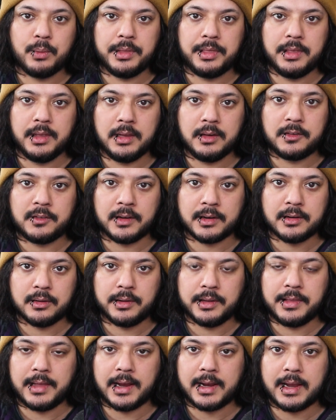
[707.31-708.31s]
with the
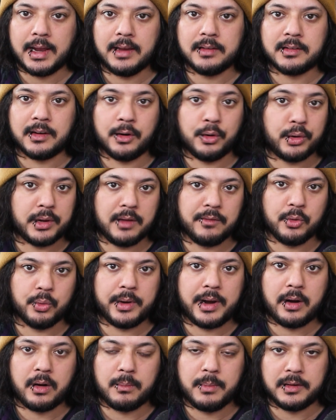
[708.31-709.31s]
signal in that case, and it'll give you
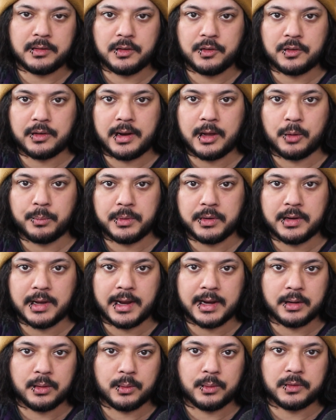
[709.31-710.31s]
an error message and help you
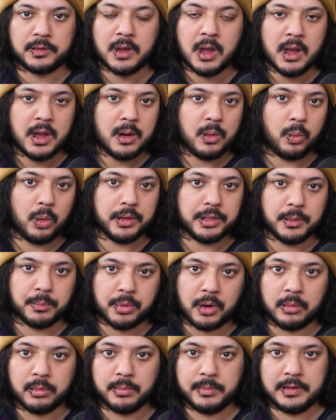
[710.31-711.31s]
diagnose what the
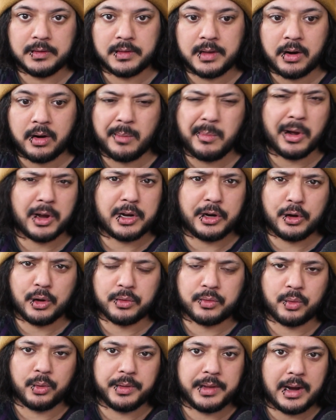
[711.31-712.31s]
problem is there. I'm not going to go
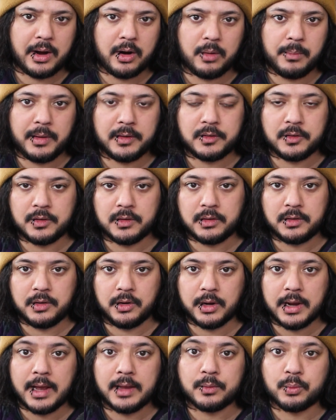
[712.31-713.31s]
through all the error messages.
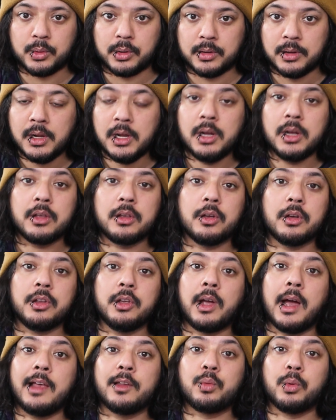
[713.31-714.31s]
You guys will
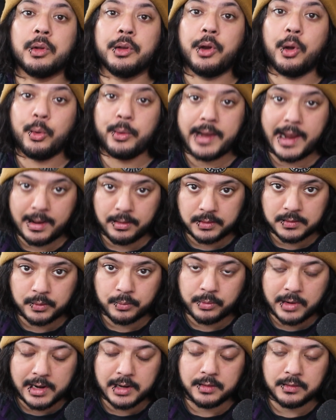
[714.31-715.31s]
no doubt
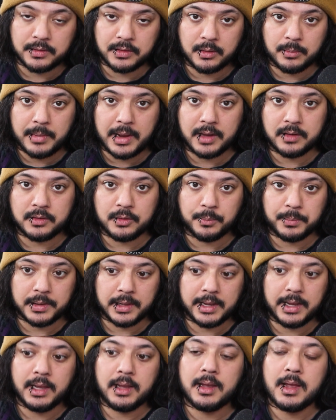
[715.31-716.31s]
run into them as you
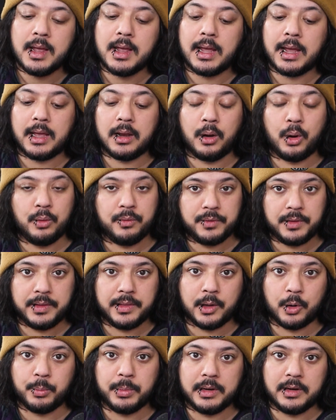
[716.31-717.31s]
play, and hopefully
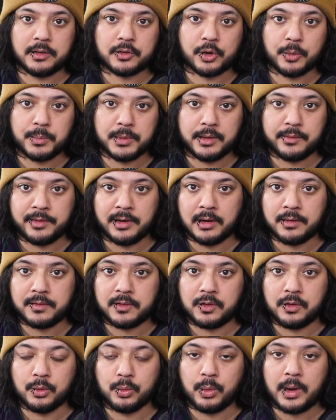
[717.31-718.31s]
they'll be descriptive enough
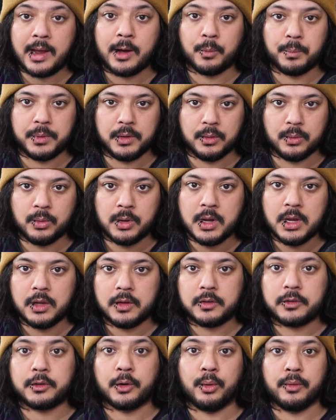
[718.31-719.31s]
to help you
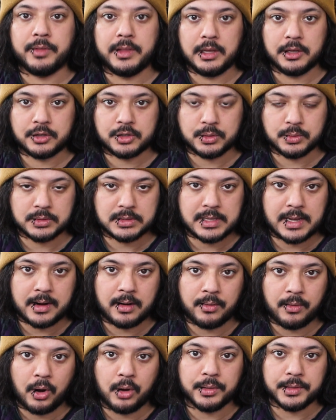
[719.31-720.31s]
solve the issues that
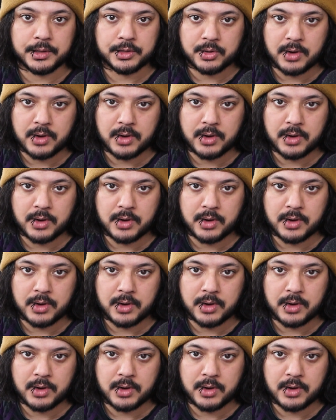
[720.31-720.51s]
are on the